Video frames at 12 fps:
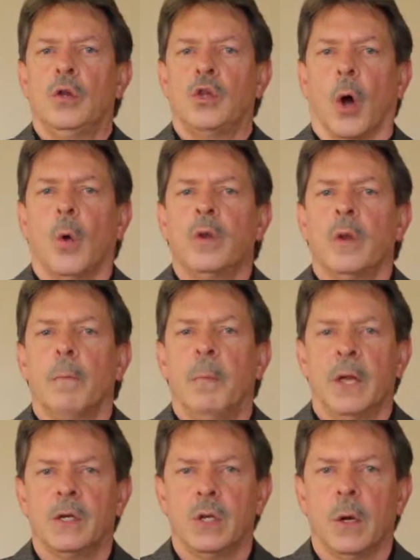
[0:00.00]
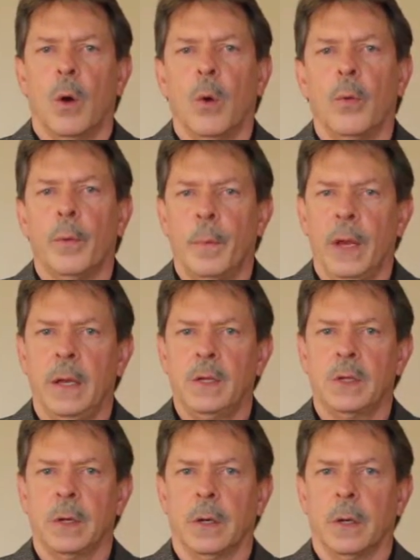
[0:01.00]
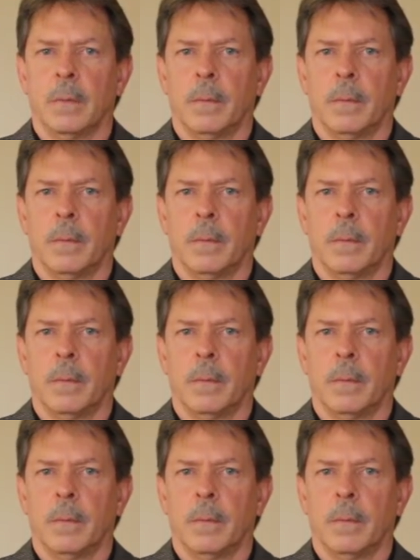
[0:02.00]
don't pigeonhole the patient.